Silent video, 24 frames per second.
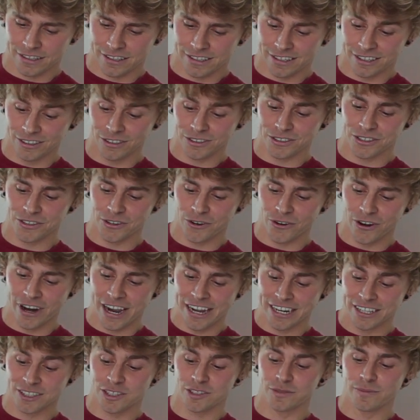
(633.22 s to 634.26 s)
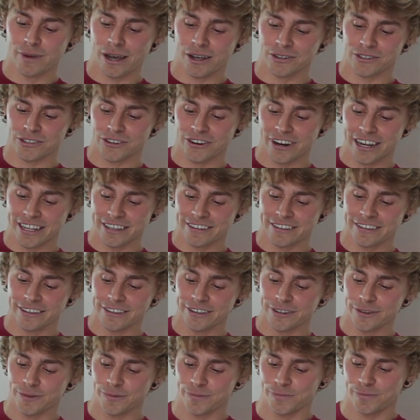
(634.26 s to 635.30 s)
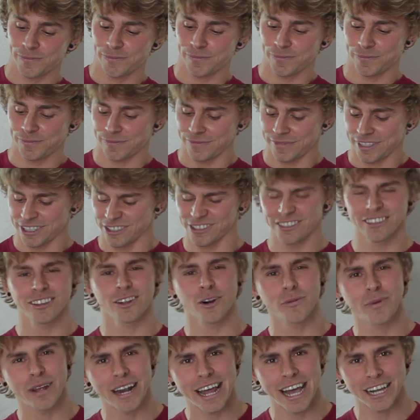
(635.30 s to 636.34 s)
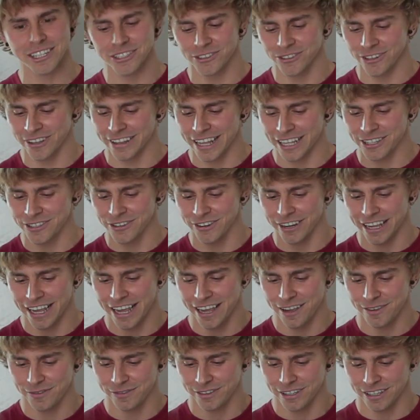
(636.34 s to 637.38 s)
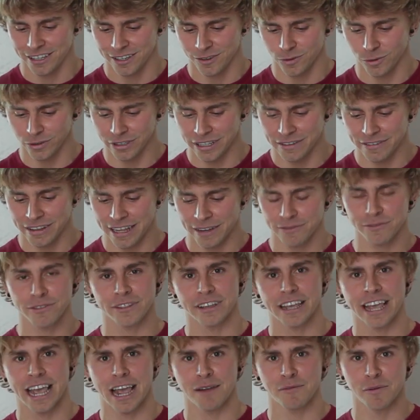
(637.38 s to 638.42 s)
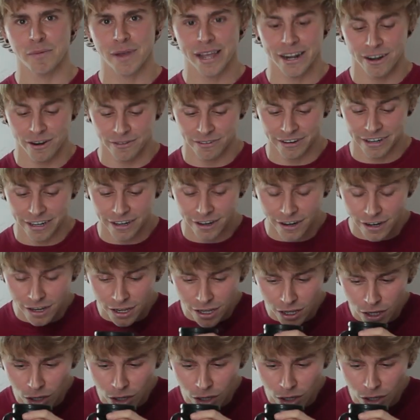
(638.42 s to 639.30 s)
And it looks great and smells great too. So there's a little bit extra, that's okay. We'll leave that for the cameraman over here.